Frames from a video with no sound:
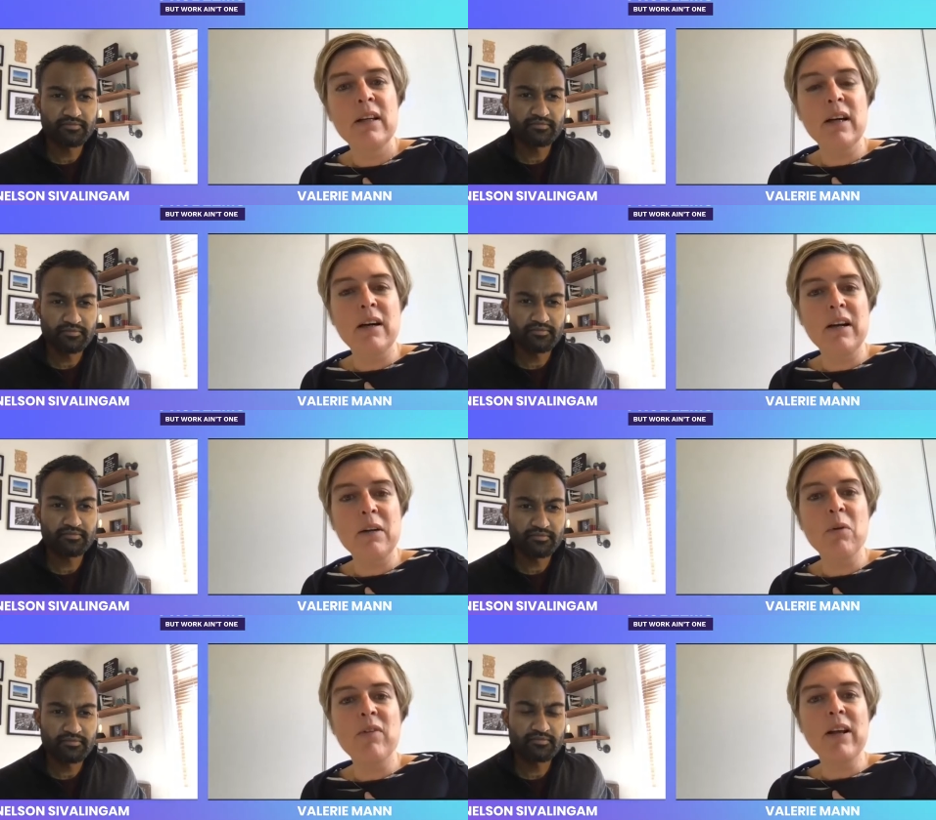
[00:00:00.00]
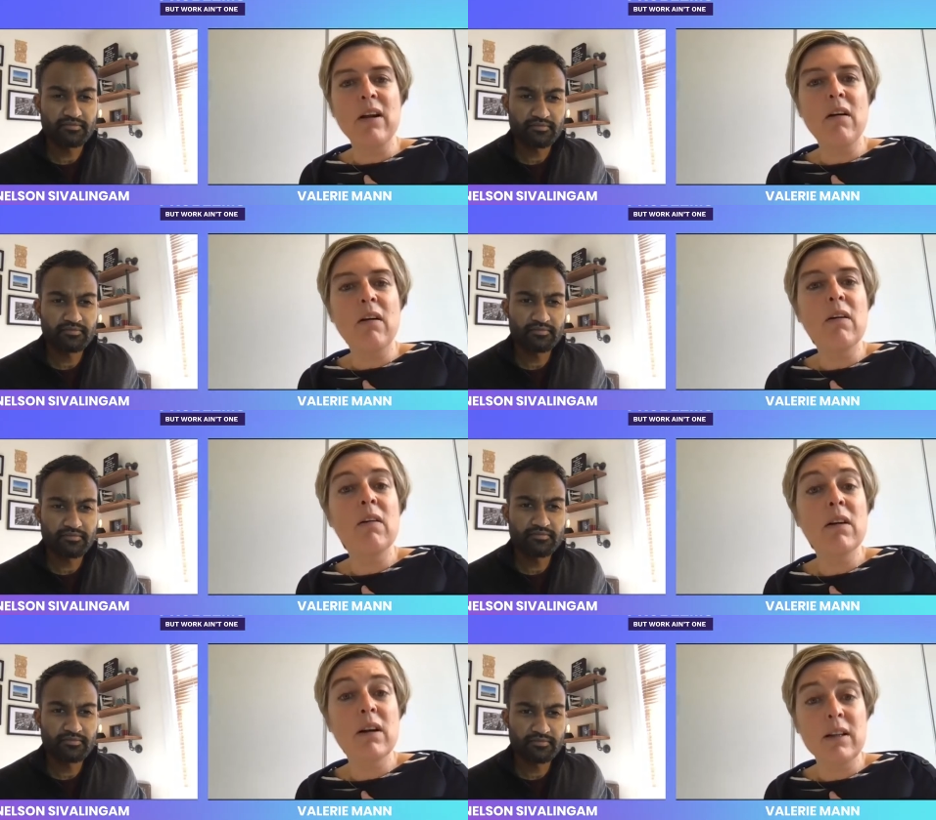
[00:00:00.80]
Speaker 1: uh, and would take a lot
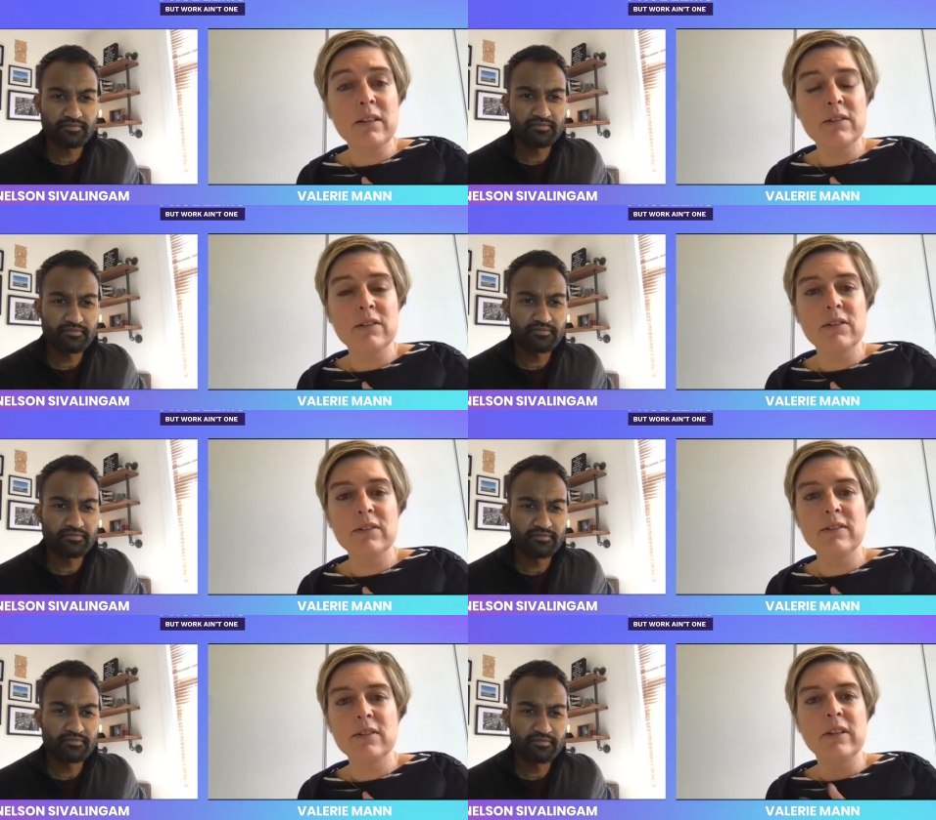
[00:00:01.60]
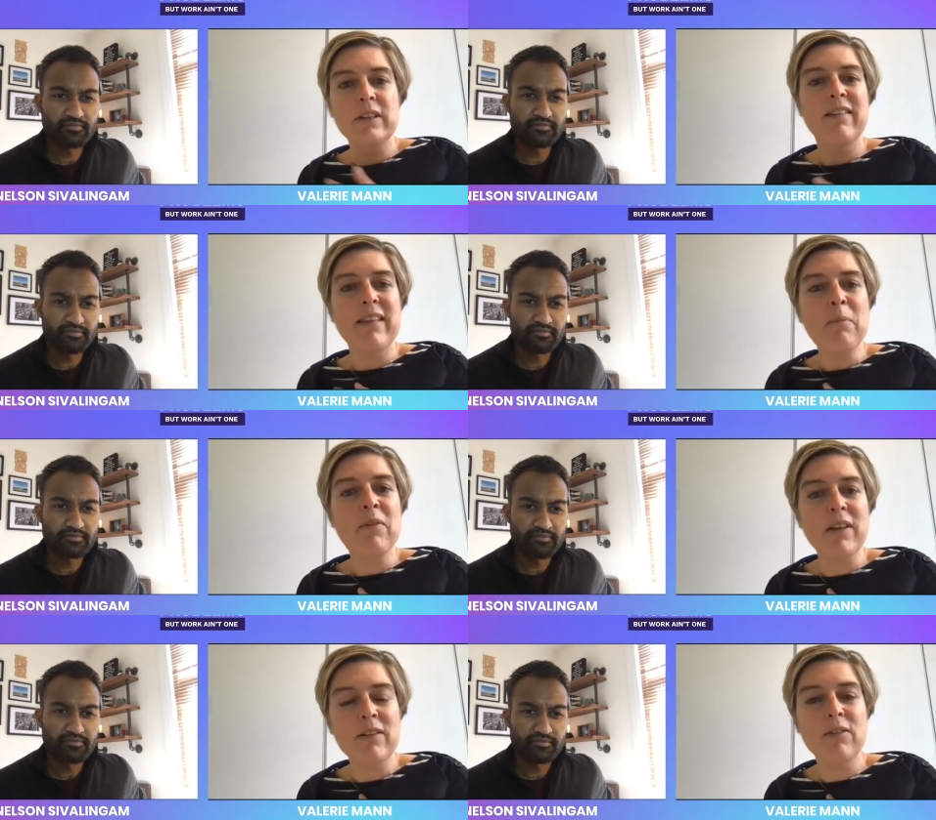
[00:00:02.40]
longer to do so and
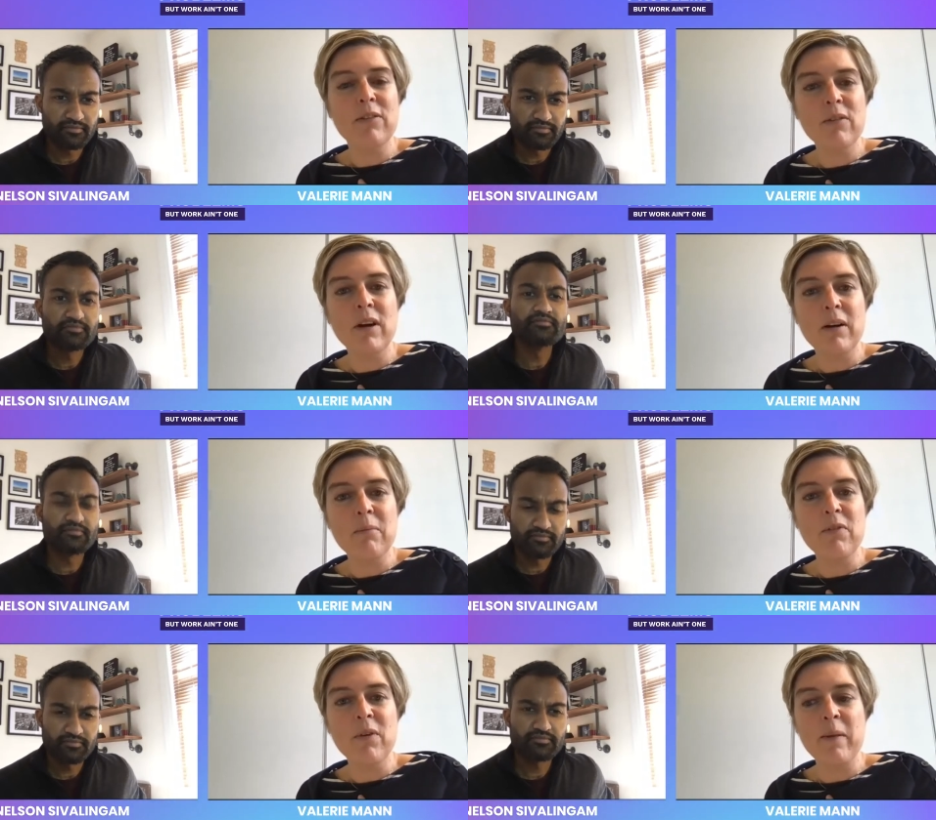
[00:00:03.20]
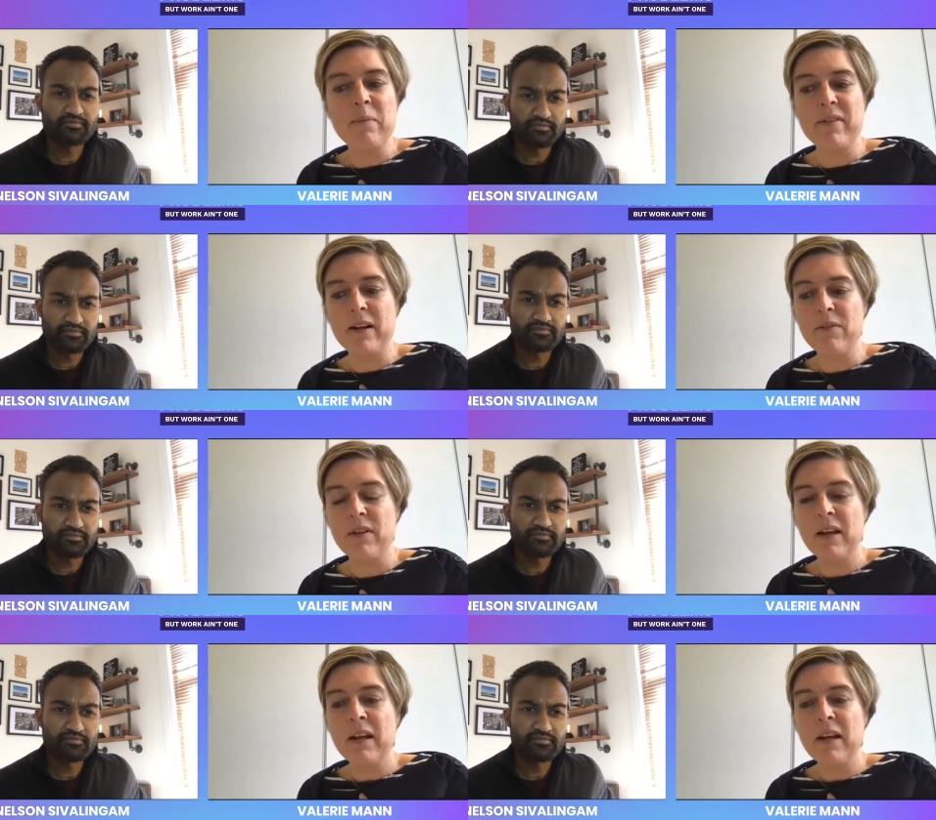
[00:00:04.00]
accept it um, for themselves